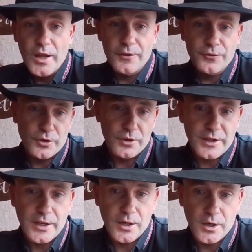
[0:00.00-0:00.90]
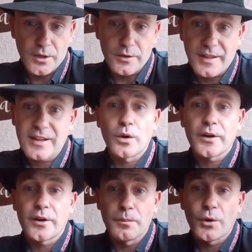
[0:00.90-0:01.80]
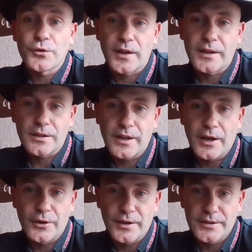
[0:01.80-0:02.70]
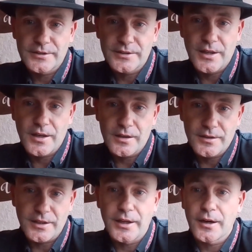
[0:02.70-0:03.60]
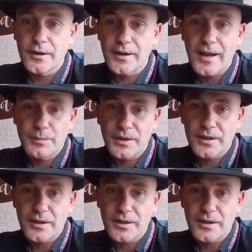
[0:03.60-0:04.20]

if you're going to get hurt, that's one of your most likely areas to get hurt at,